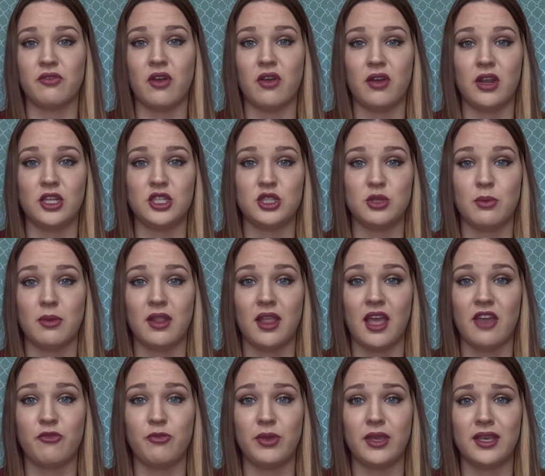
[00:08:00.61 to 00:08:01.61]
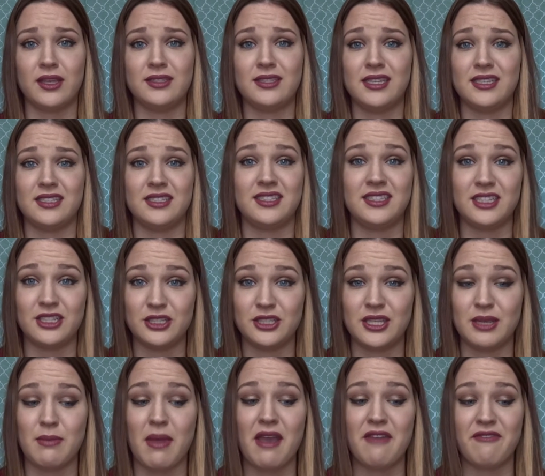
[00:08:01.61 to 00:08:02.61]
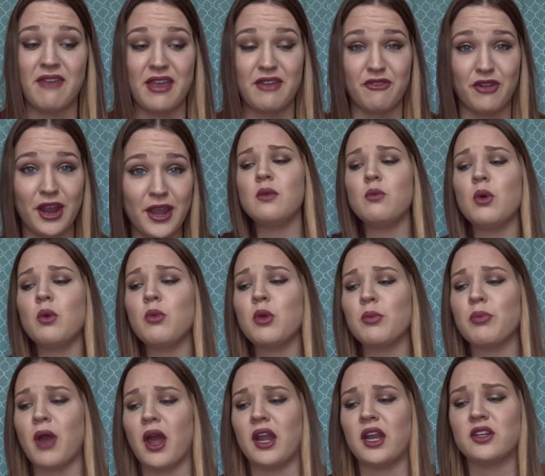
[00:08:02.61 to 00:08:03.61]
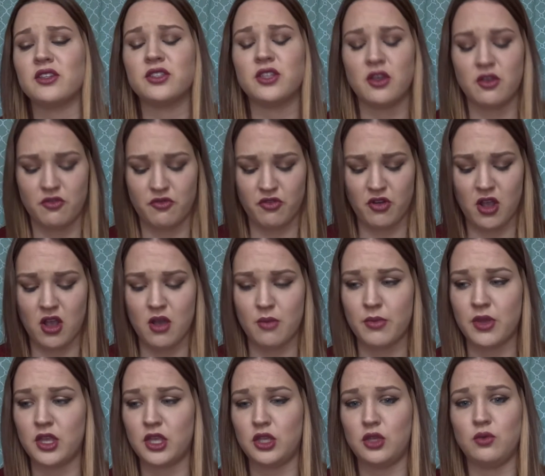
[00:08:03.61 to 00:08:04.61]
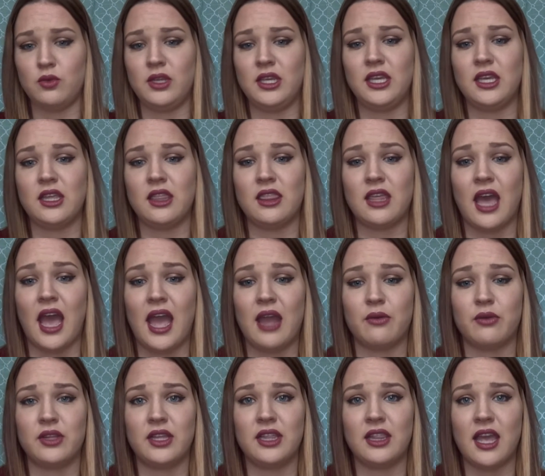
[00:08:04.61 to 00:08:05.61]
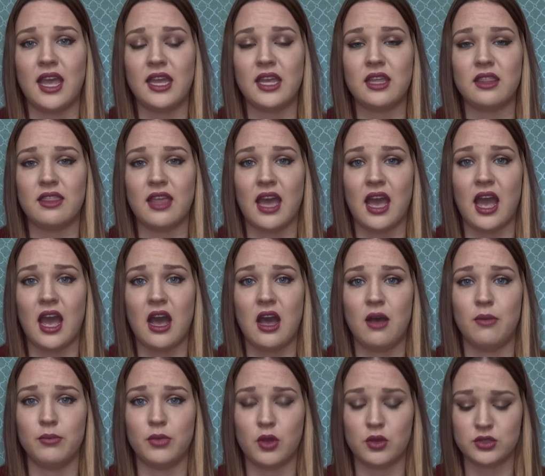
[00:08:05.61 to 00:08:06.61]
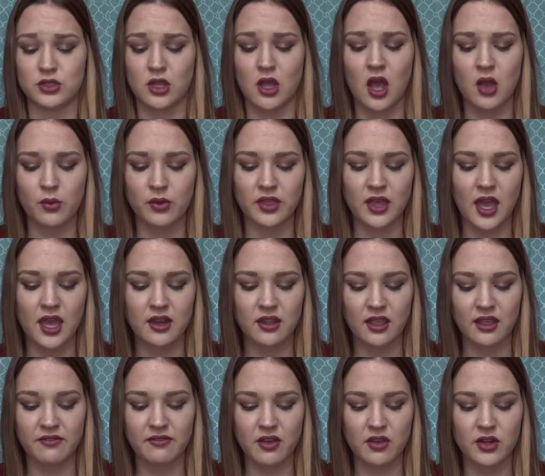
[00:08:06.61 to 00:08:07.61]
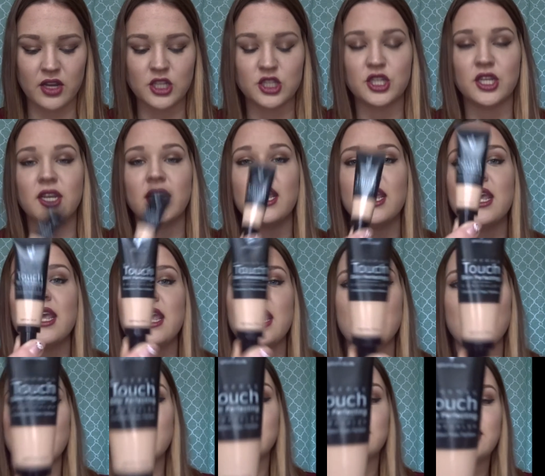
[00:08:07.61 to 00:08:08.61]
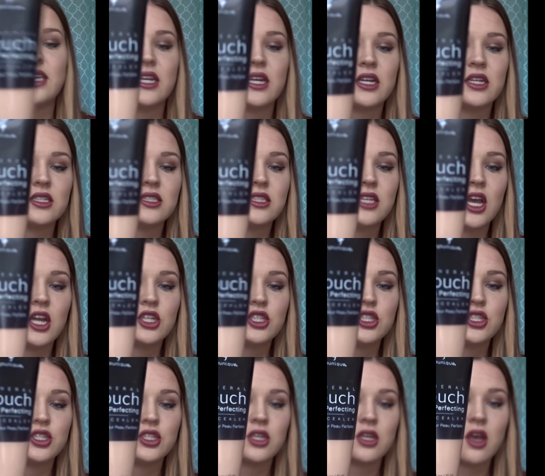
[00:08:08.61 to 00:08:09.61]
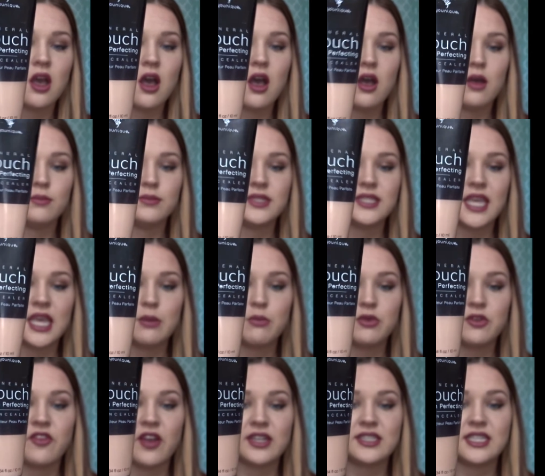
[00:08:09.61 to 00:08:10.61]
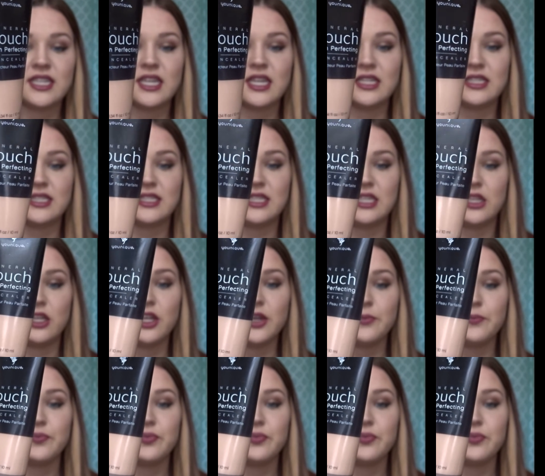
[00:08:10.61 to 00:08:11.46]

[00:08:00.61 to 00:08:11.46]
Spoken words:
foundation in my life because this is seriously my favorite. And one more product from Younique that I really like that goes along with kind of like foundation is their Touch Skin Perfecting Concealer.